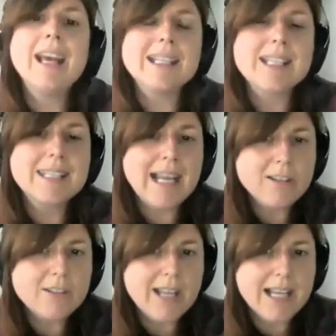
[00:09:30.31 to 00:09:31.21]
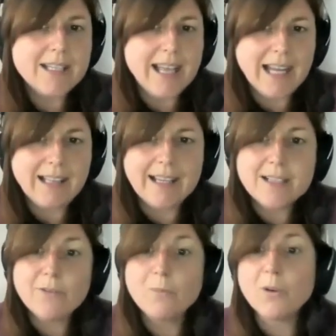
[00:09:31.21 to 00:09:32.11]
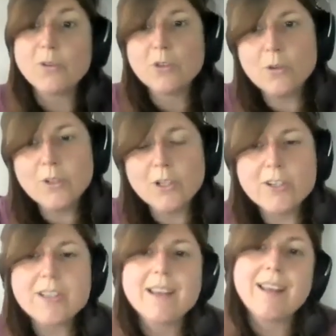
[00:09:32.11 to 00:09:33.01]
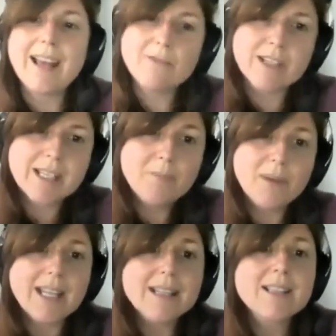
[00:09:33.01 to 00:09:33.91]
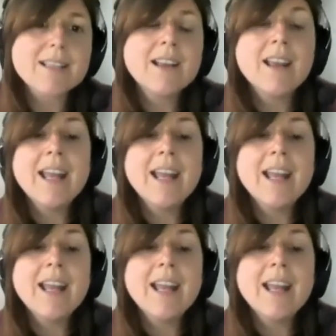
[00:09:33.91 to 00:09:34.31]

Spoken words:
and standardised guidelines for both donors and recipients,